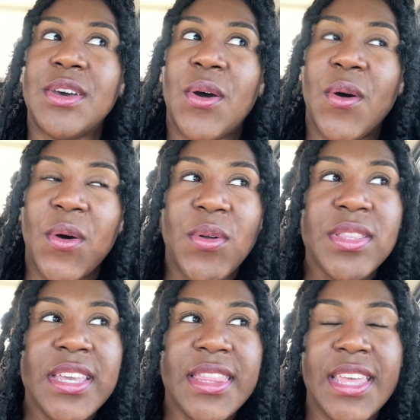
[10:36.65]
The
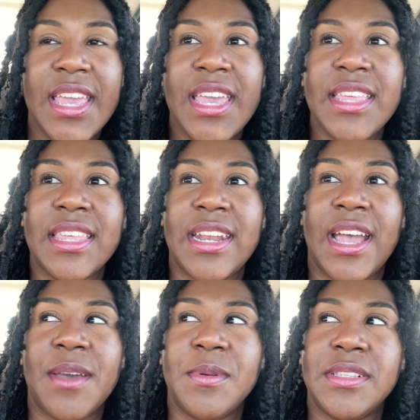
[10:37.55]
only thing that
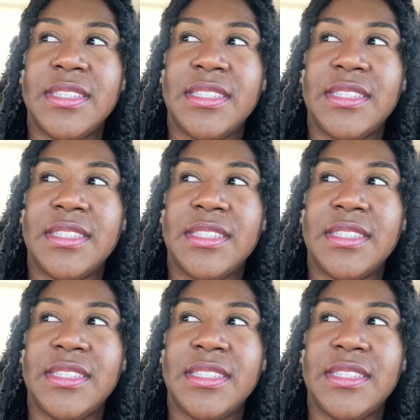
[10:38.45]
I would